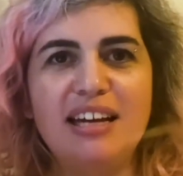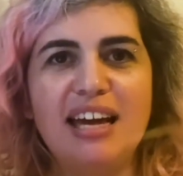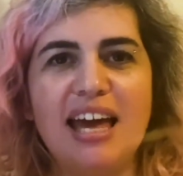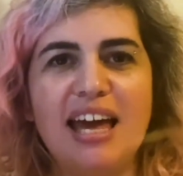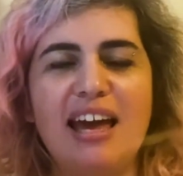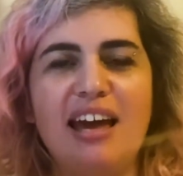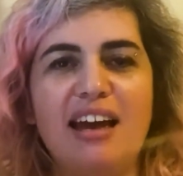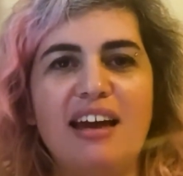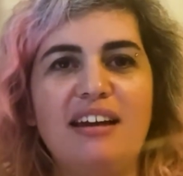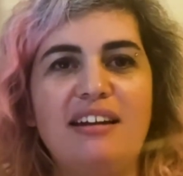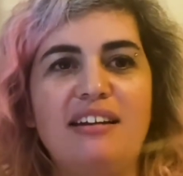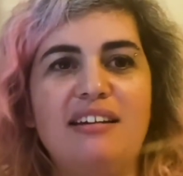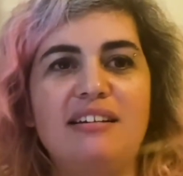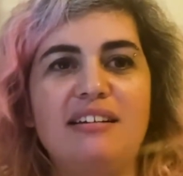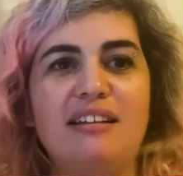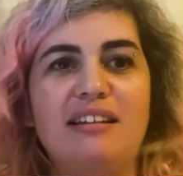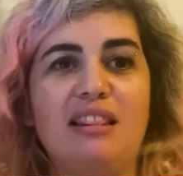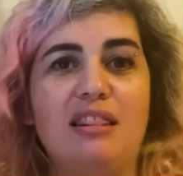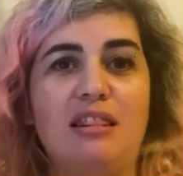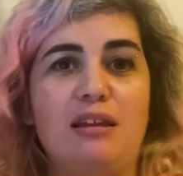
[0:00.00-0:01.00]
And
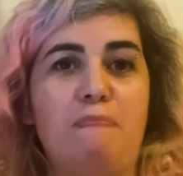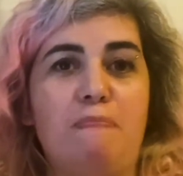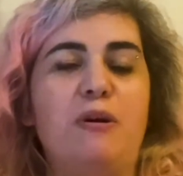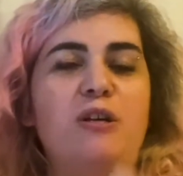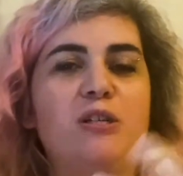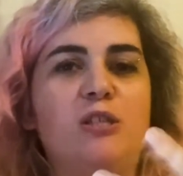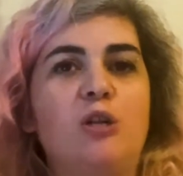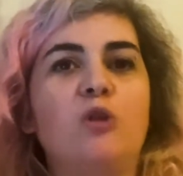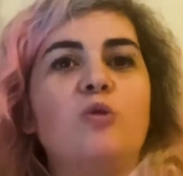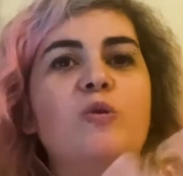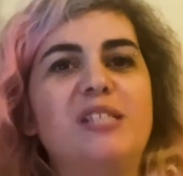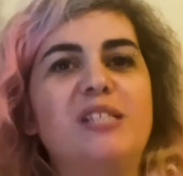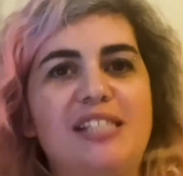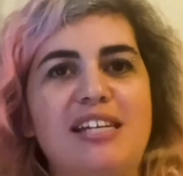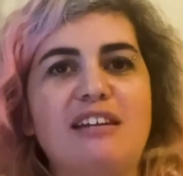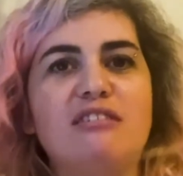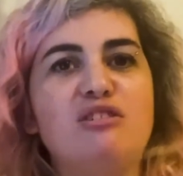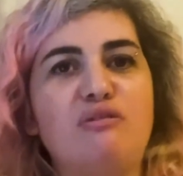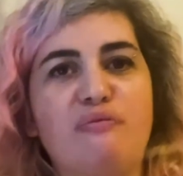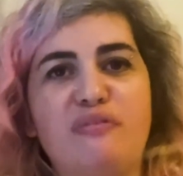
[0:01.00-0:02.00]
the person who is
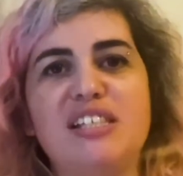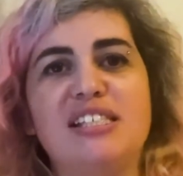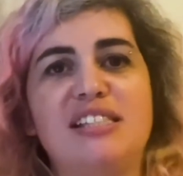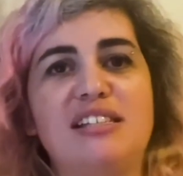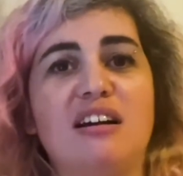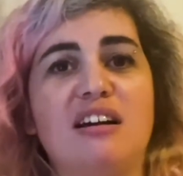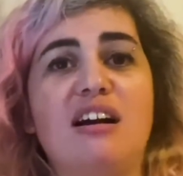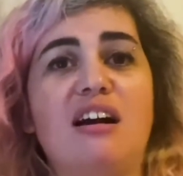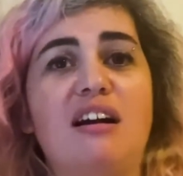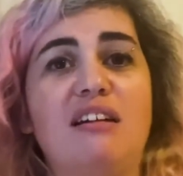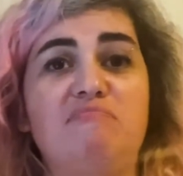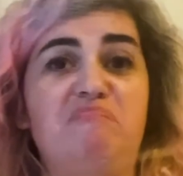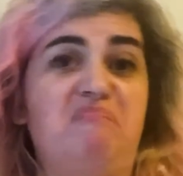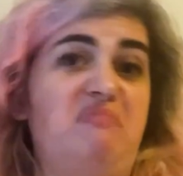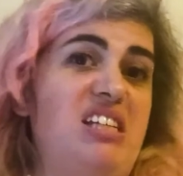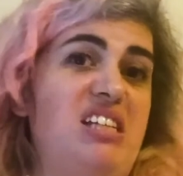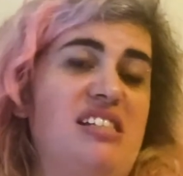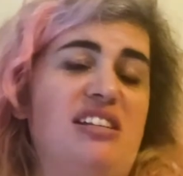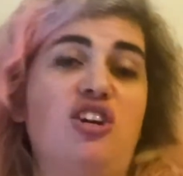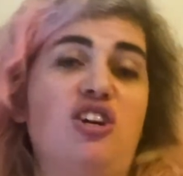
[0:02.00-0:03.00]
there to fix their car
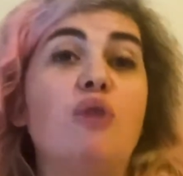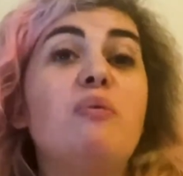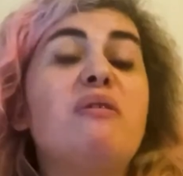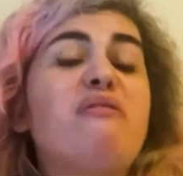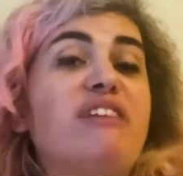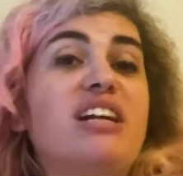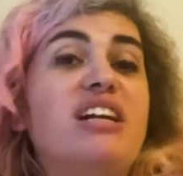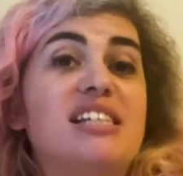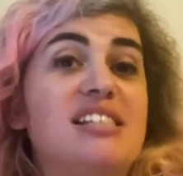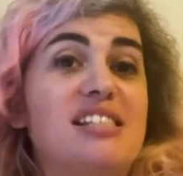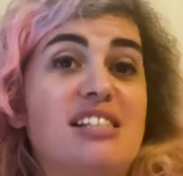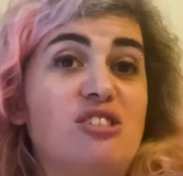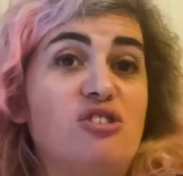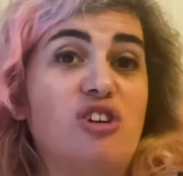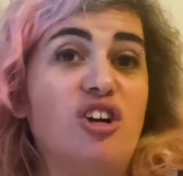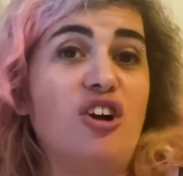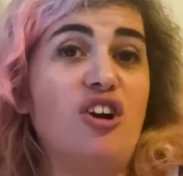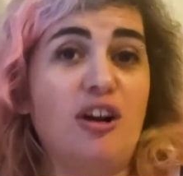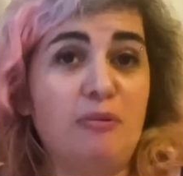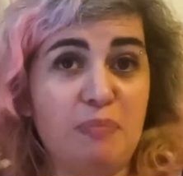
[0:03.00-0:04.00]
doesn't know if it exists or
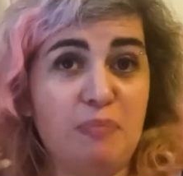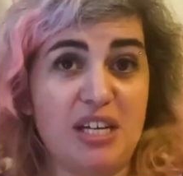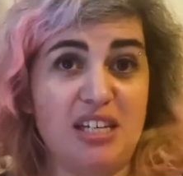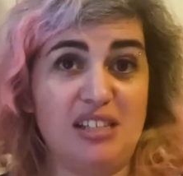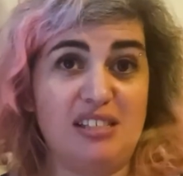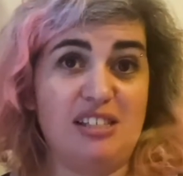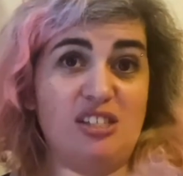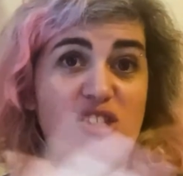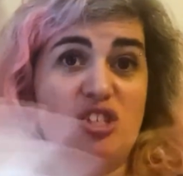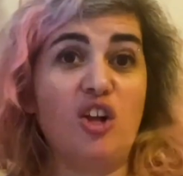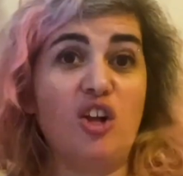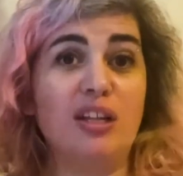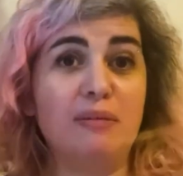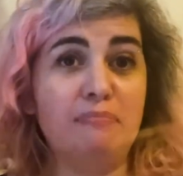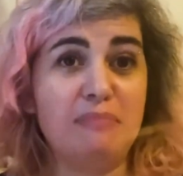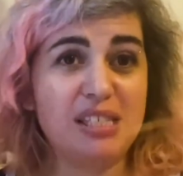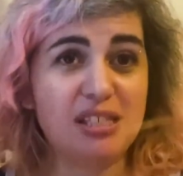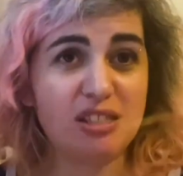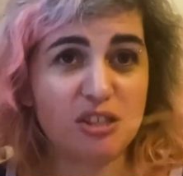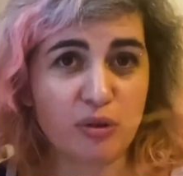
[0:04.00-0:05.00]
not because it's all a
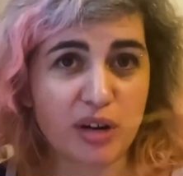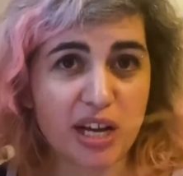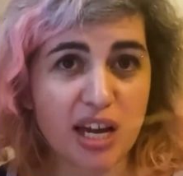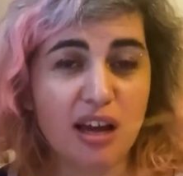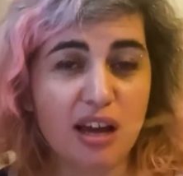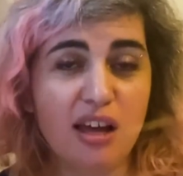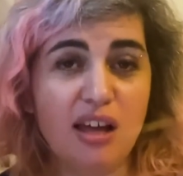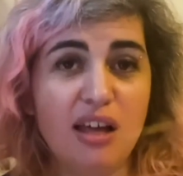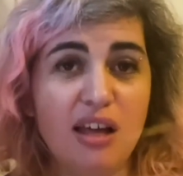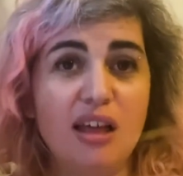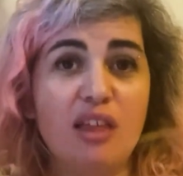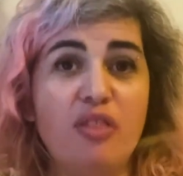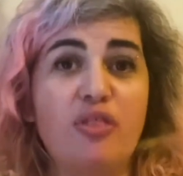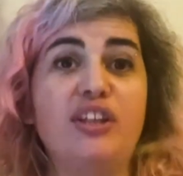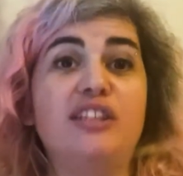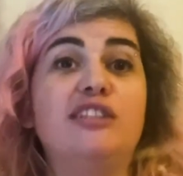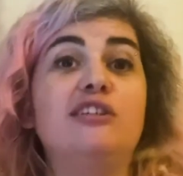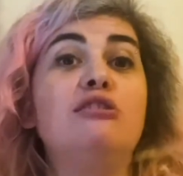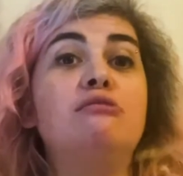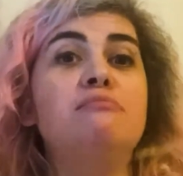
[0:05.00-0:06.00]
mystery. The
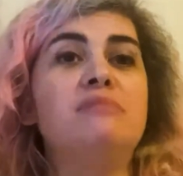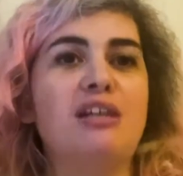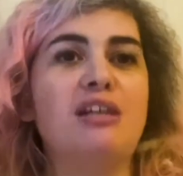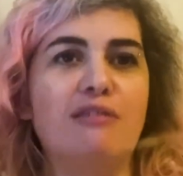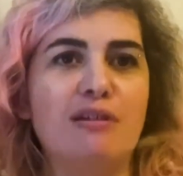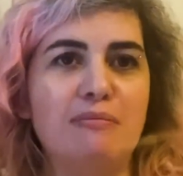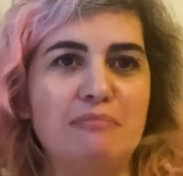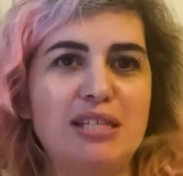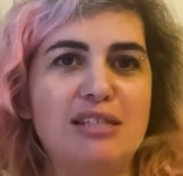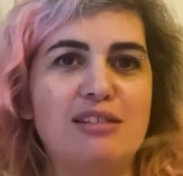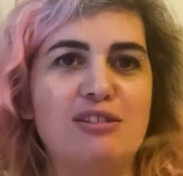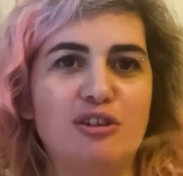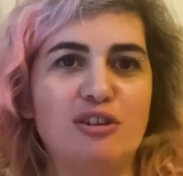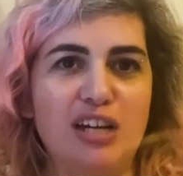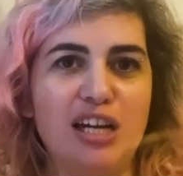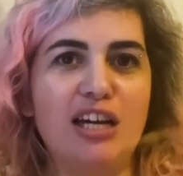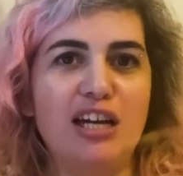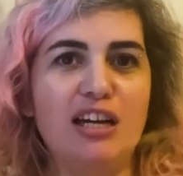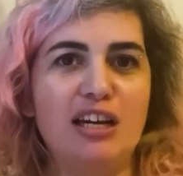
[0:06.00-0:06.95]
terms are a mystery.